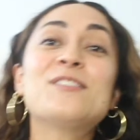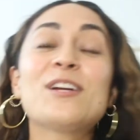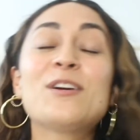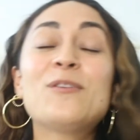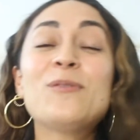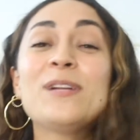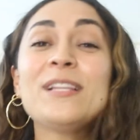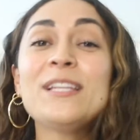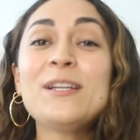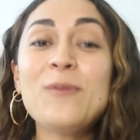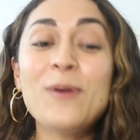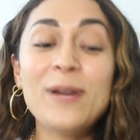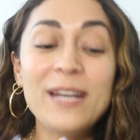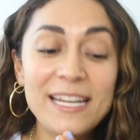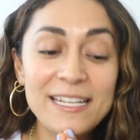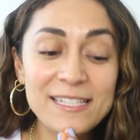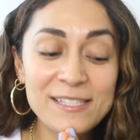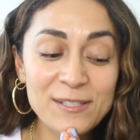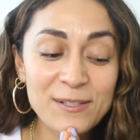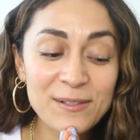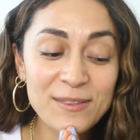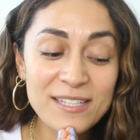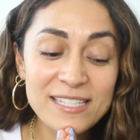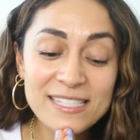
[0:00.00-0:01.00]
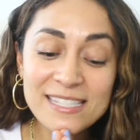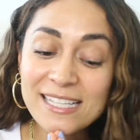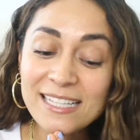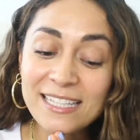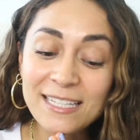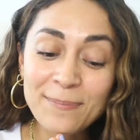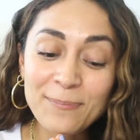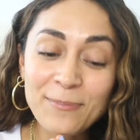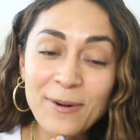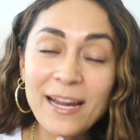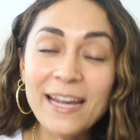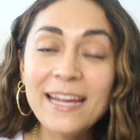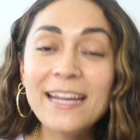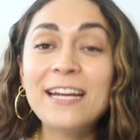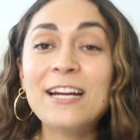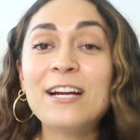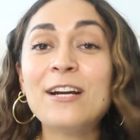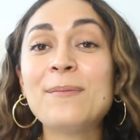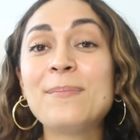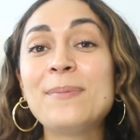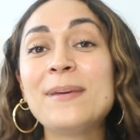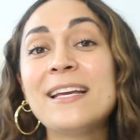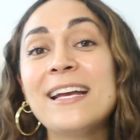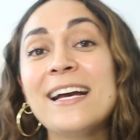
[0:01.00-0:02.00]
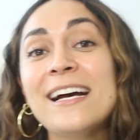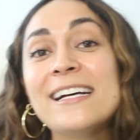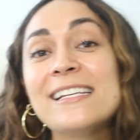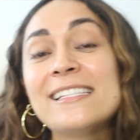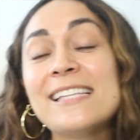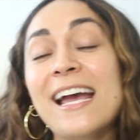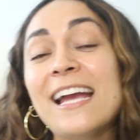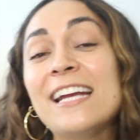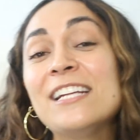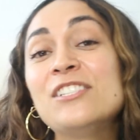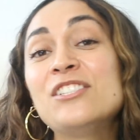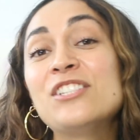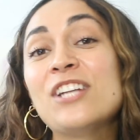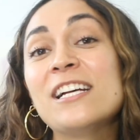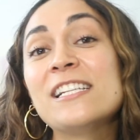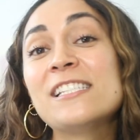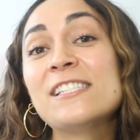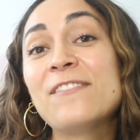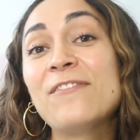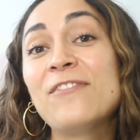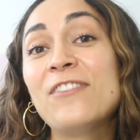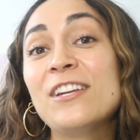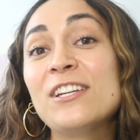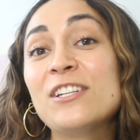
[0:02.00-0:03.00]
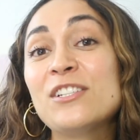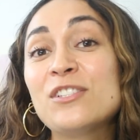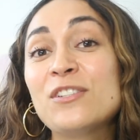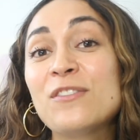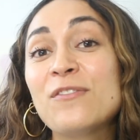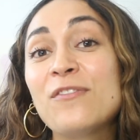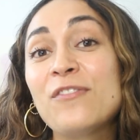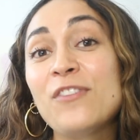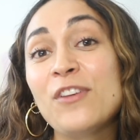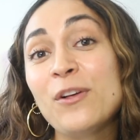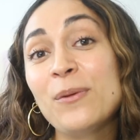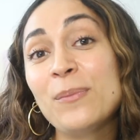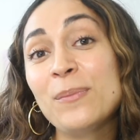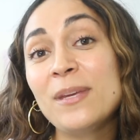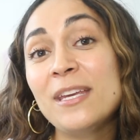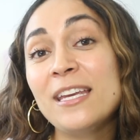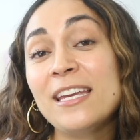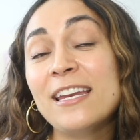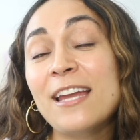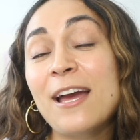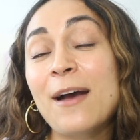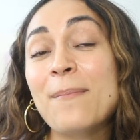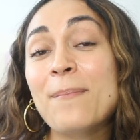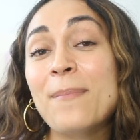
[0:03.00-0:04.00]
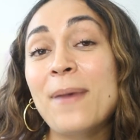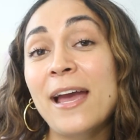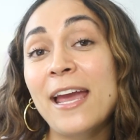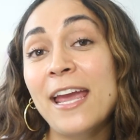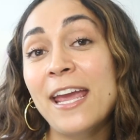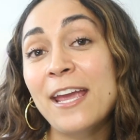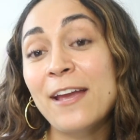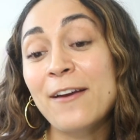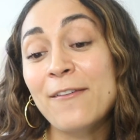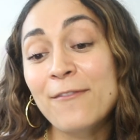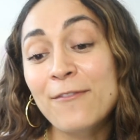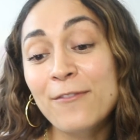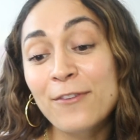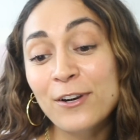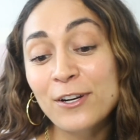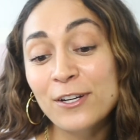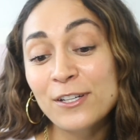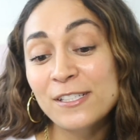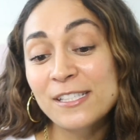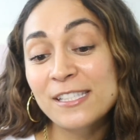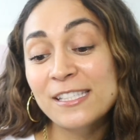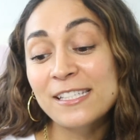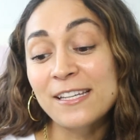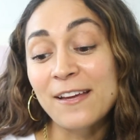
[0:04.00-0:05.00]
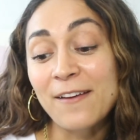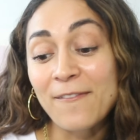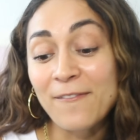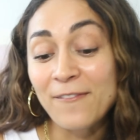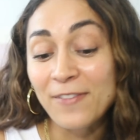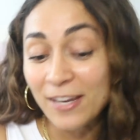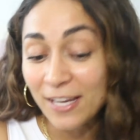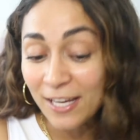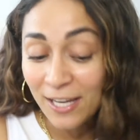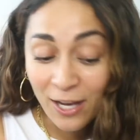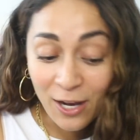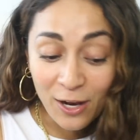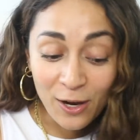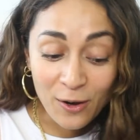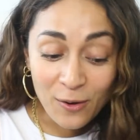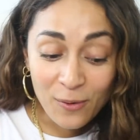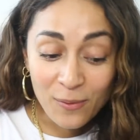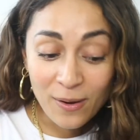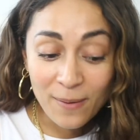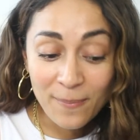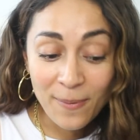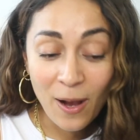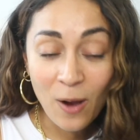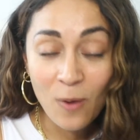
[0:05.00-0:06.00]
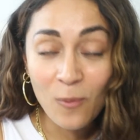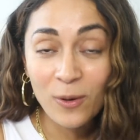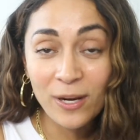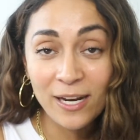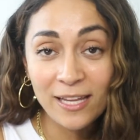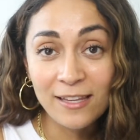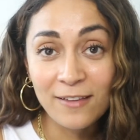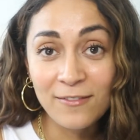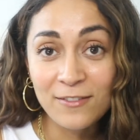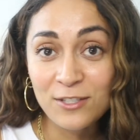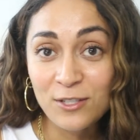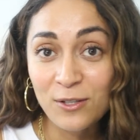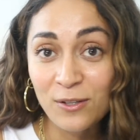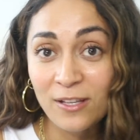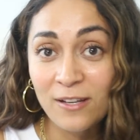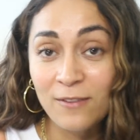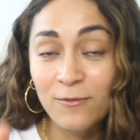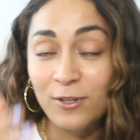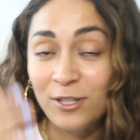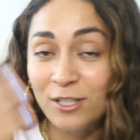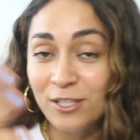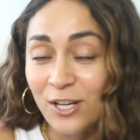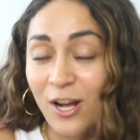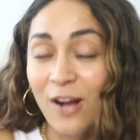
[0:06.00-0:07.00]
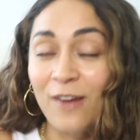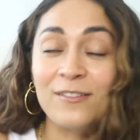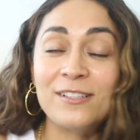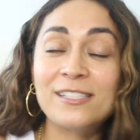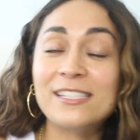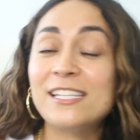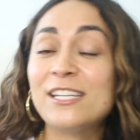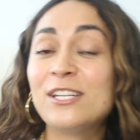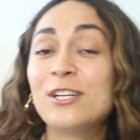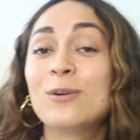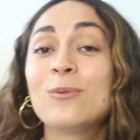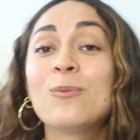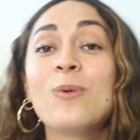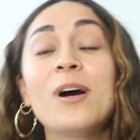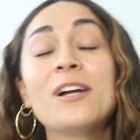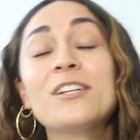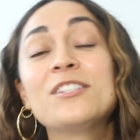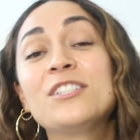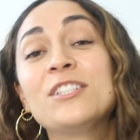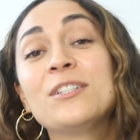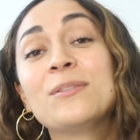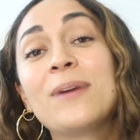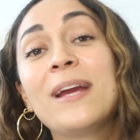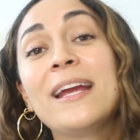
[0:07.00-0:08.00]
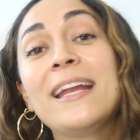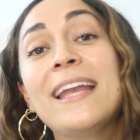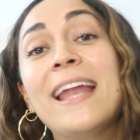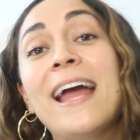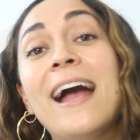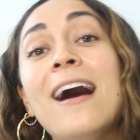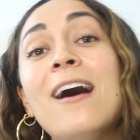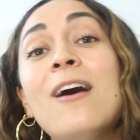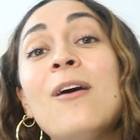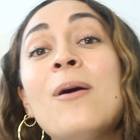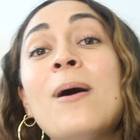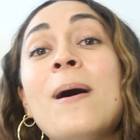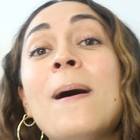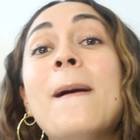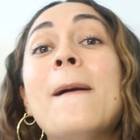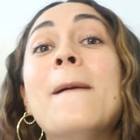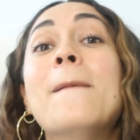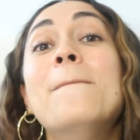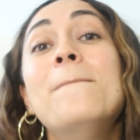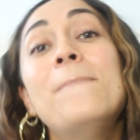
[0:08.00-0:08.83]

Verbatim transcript: So I quickly want to insert this clip right here because I just finished filming my versed video about what I love and don't love, which obviously you're watching right now.